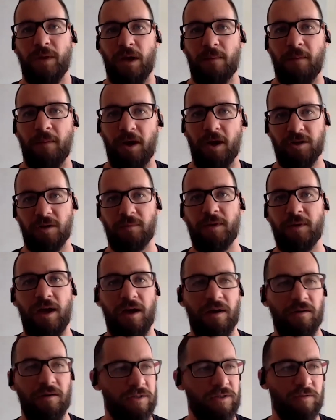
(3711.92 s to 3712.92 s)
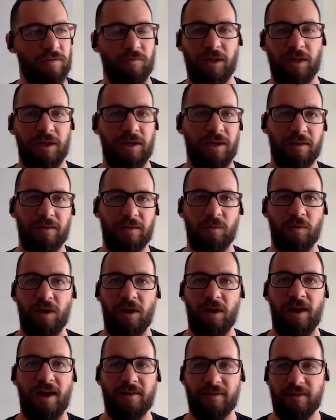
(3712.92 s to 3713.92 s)
my job now is to really get the
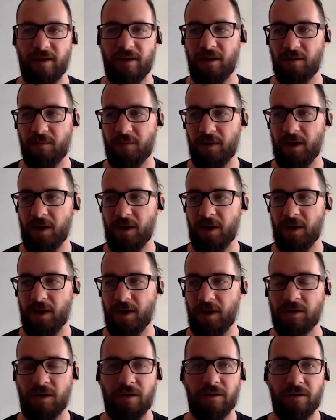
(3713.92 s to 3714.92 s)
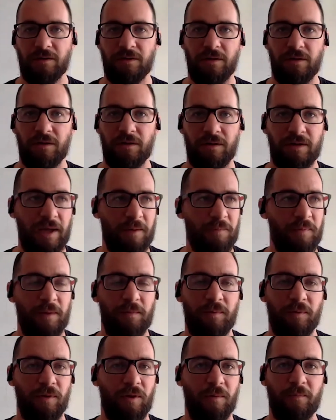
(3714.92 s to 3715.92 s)
word out there about what we're trying to do, get
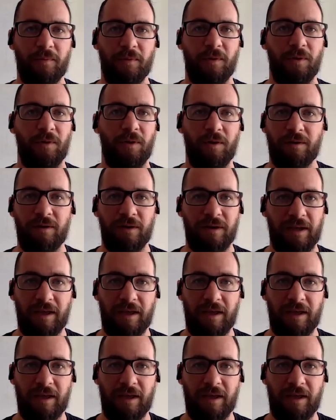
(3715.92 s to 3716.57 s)
people on board,